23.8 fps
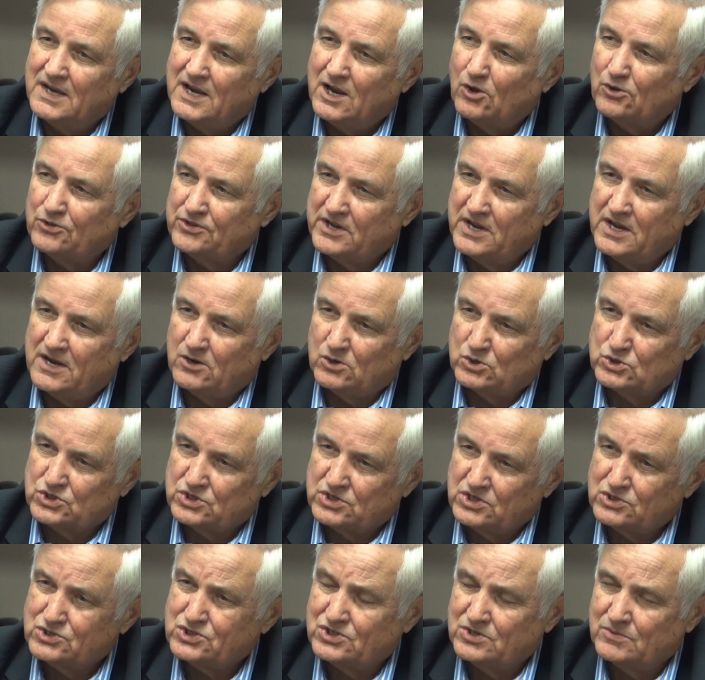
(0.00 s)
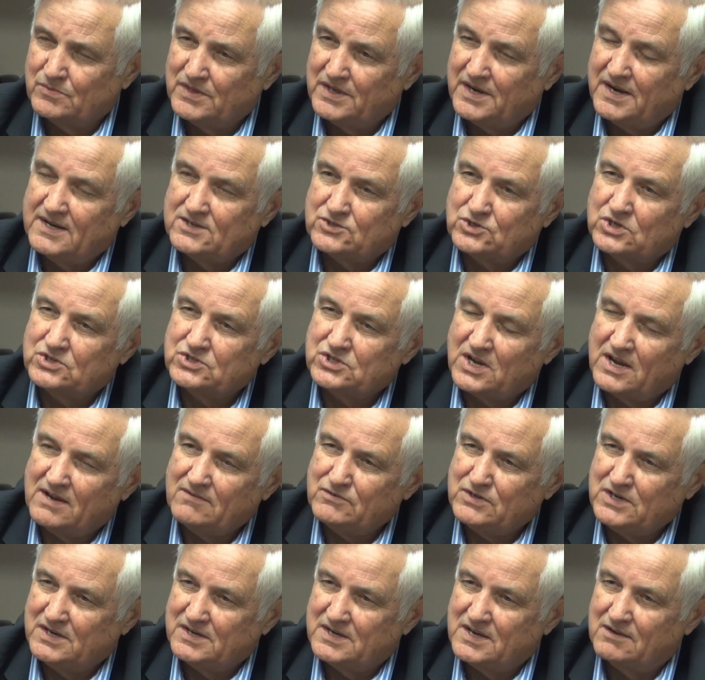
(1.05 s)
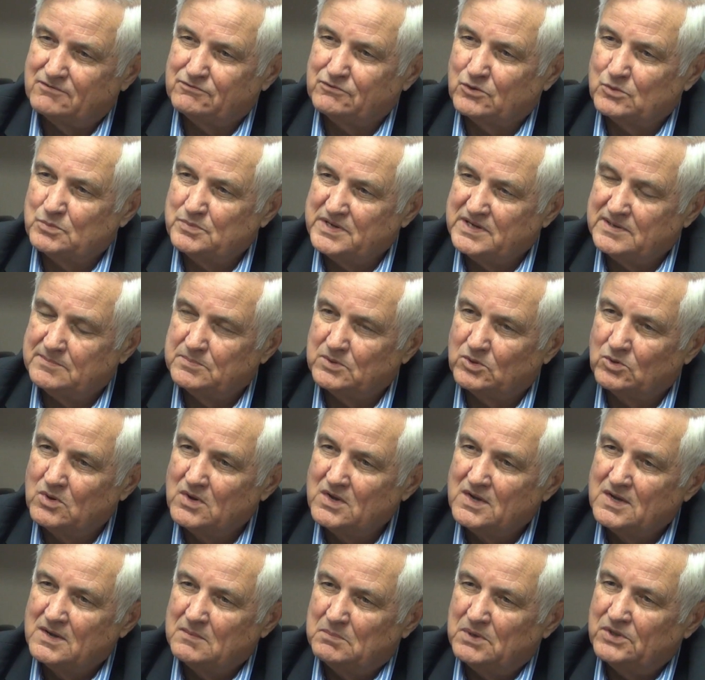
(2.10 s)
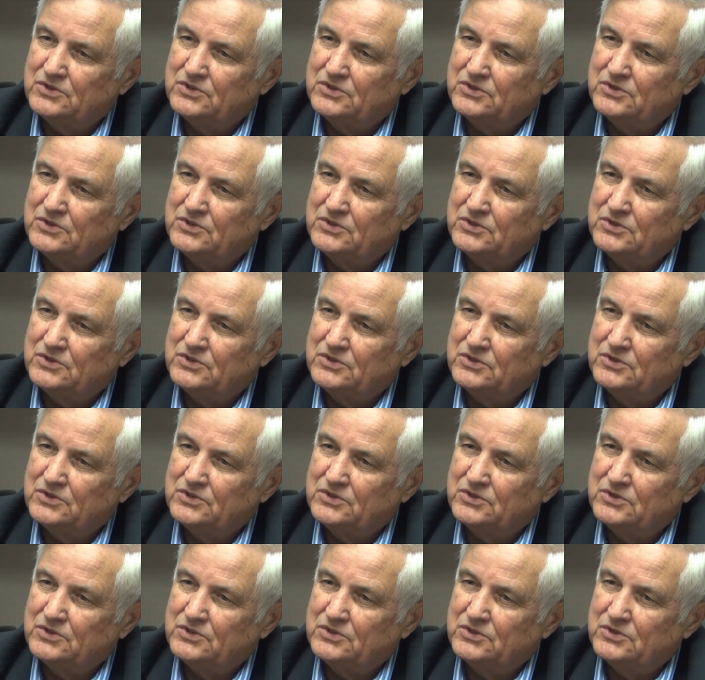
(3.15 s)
healthcare system that has a safety net for people.